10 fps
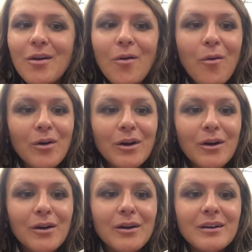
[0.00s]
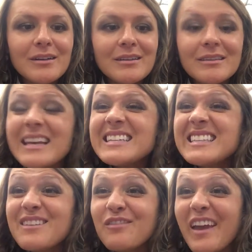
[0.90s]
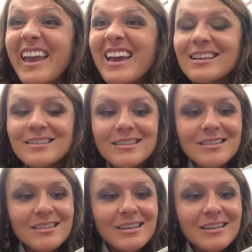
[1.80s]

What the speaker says: or lacy fans.